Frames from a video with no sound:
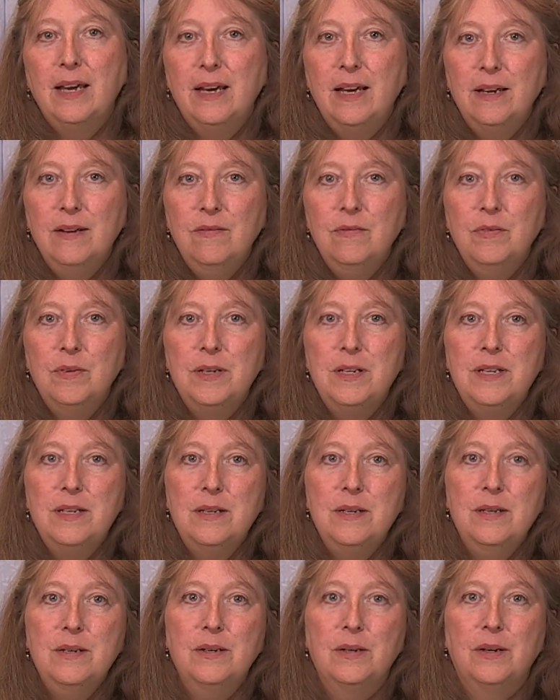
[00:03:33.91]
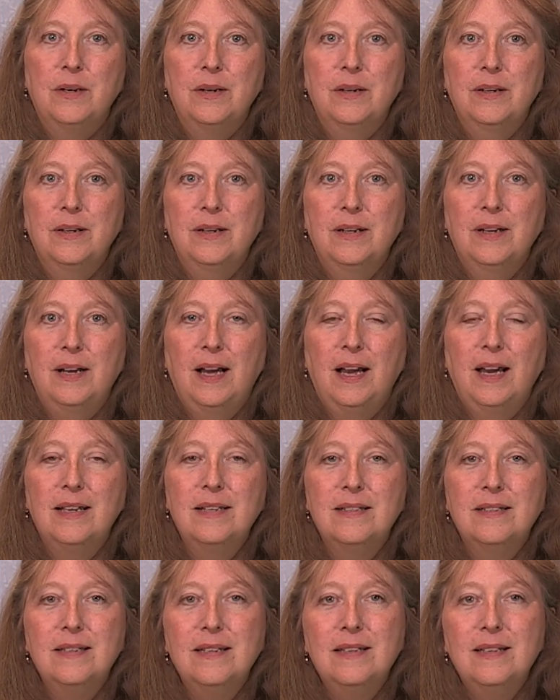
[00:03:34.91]
every year I
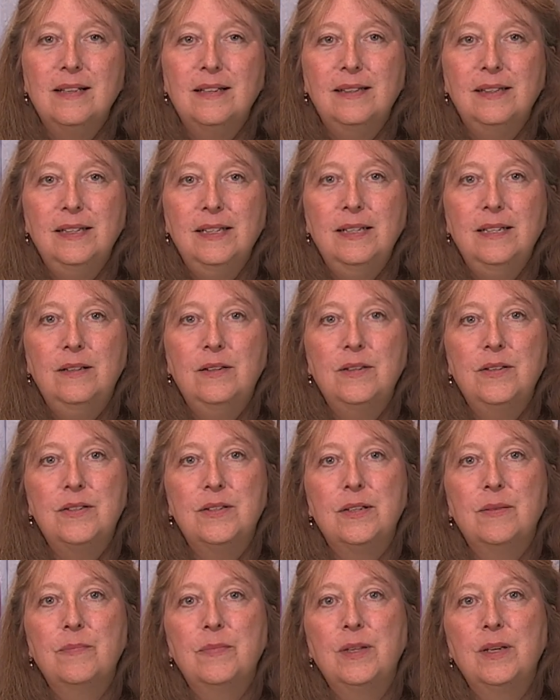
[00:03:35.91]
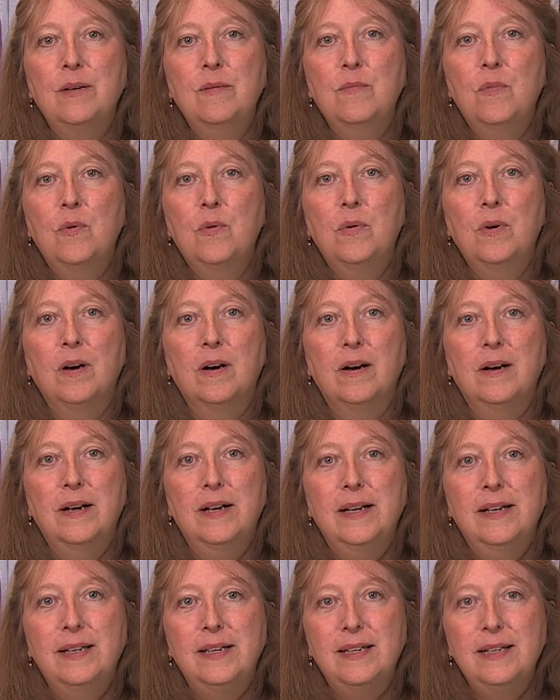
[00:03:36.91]
see a little something more
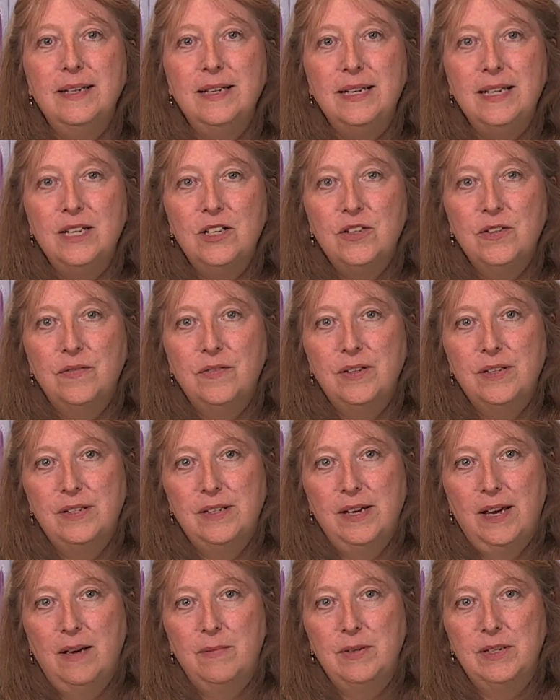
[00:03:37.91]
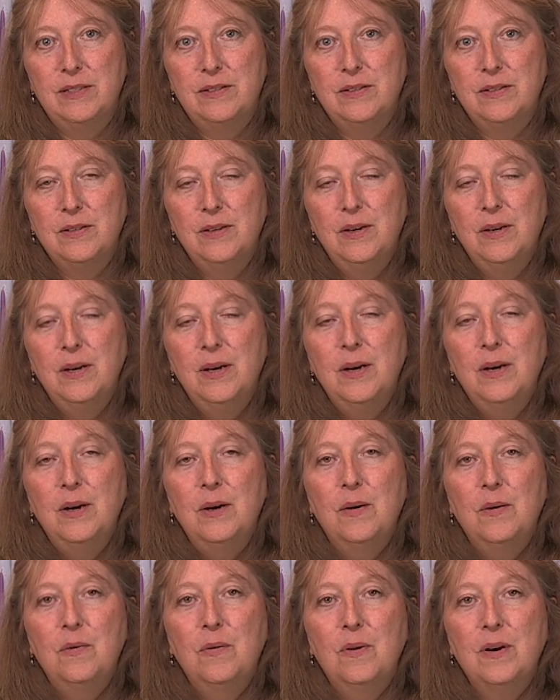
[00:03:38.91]
in each of the Sabbats.
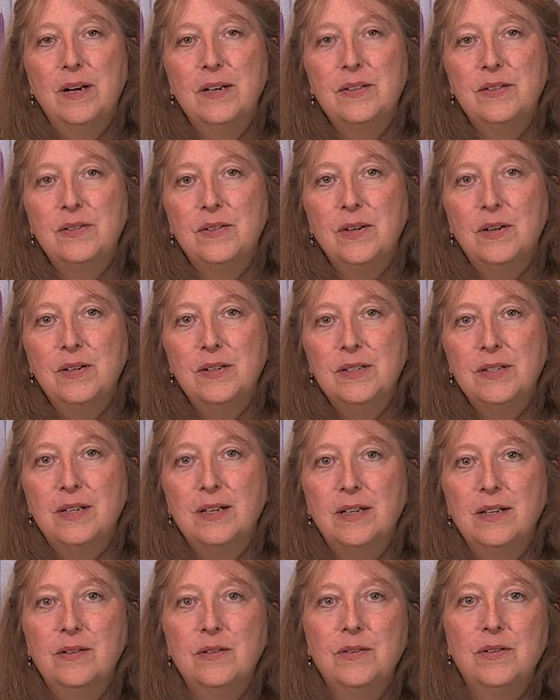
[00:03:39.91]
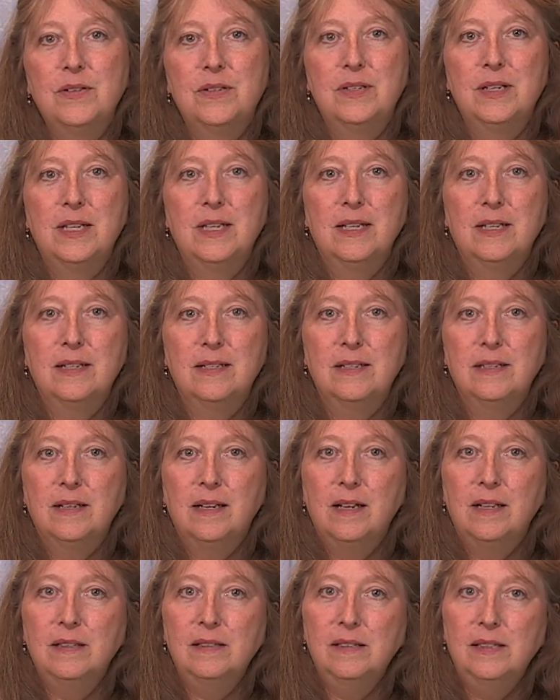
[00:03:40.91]
Or I start to understand
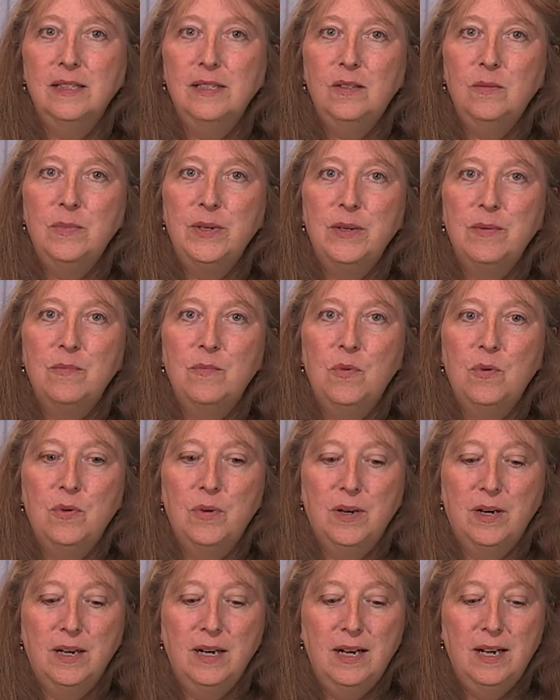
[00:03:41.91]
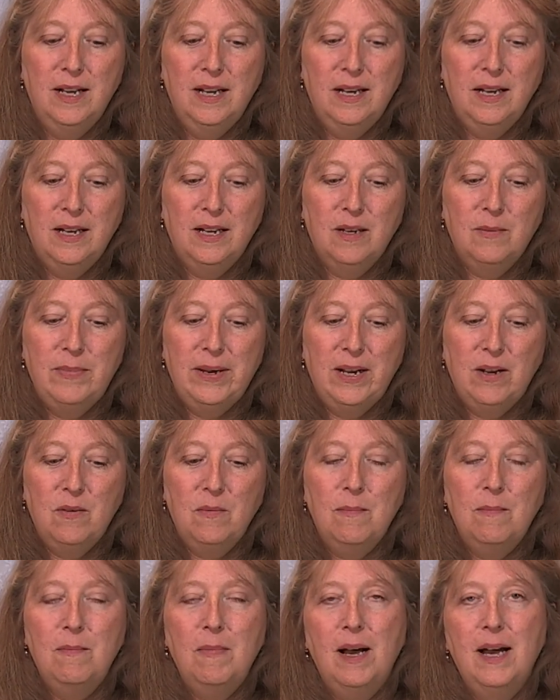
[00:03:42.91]
a little bit more
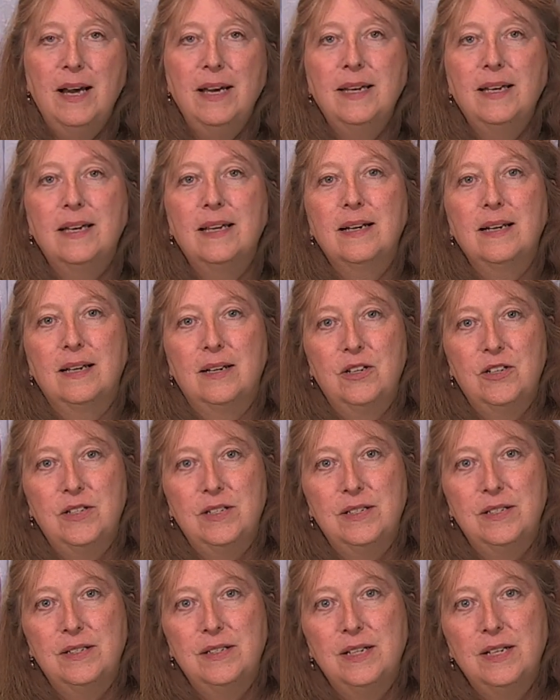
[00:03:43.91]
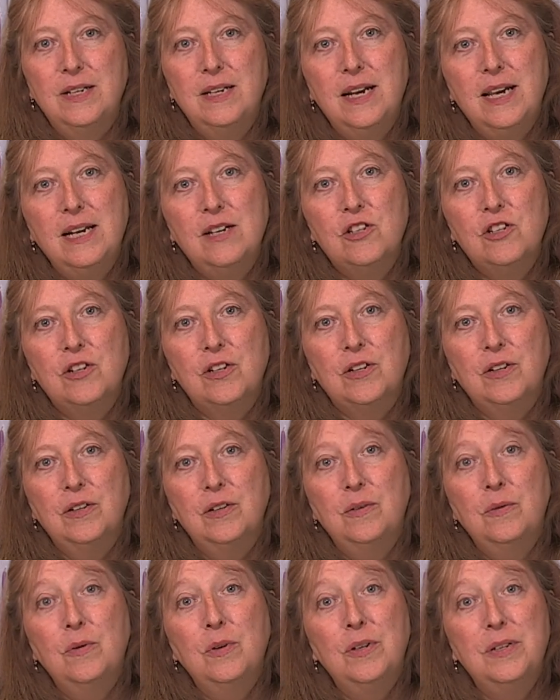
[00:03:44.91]
about my connection to nature
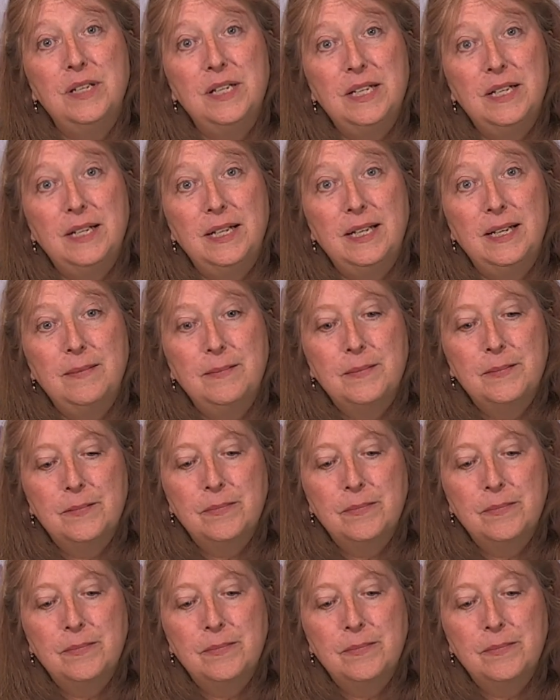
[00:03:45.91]
or deity.